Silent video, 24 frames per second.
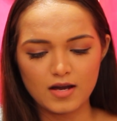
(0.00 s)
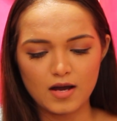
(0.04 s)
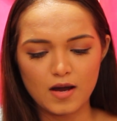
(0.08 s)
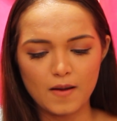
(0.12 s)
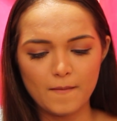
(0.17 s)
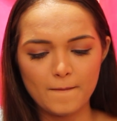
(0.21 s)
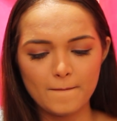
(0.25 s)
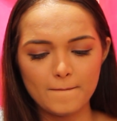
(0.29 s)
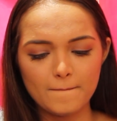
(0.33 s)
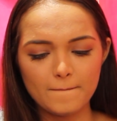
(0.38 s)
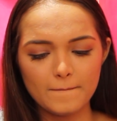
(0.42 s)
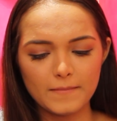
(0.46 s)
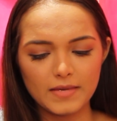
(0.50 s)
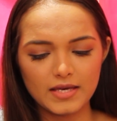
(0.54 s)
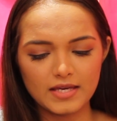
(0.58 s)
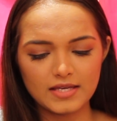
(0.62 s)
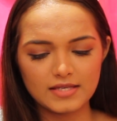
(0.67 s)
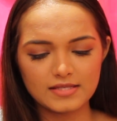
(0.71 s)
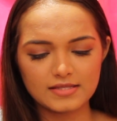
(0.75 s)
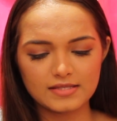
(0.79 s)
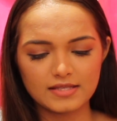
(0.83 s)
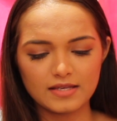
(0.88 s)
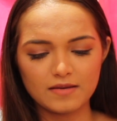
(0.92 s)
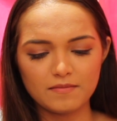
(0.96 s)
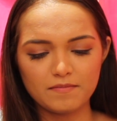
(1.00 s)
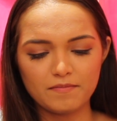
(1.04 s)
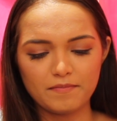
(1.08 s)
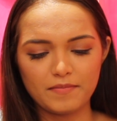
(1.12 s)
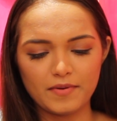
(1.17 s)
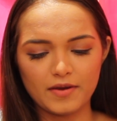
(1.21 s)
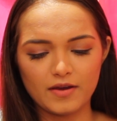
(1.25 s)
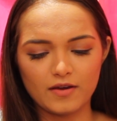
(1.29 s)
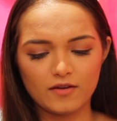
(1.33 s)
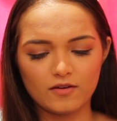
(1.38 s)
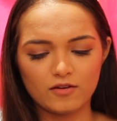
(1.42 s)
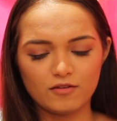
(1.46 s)
amazing
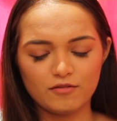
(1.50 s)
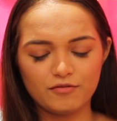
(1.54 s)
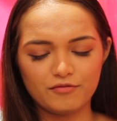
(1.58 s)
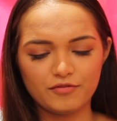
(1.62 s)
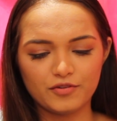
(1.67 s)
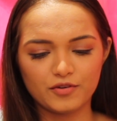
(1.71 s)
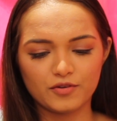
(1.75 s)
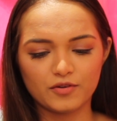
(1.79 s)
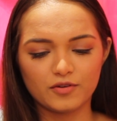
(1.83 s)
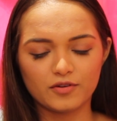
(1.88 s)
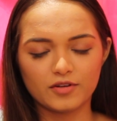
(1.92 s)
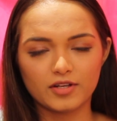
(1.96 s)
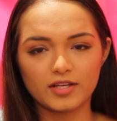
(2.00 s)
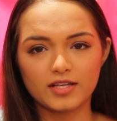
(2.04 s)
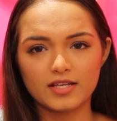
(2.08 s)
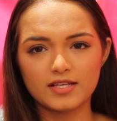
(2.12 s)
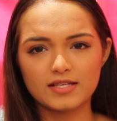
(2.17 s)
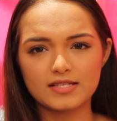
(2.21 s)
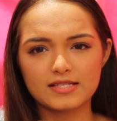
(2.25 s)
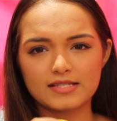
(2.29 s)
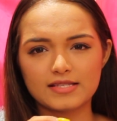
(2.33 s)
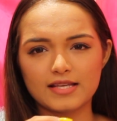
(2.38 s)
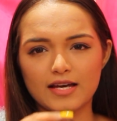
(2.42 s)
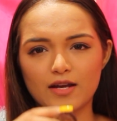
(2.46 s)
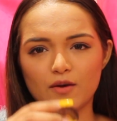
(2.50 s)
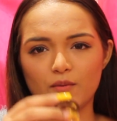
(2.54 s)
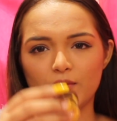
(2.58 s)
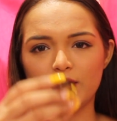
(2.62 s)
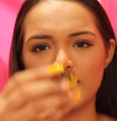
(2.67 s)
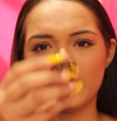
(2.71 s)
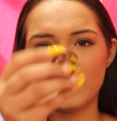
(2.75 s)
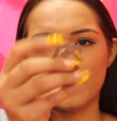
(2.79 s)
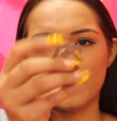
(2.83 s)
pair of earrings that we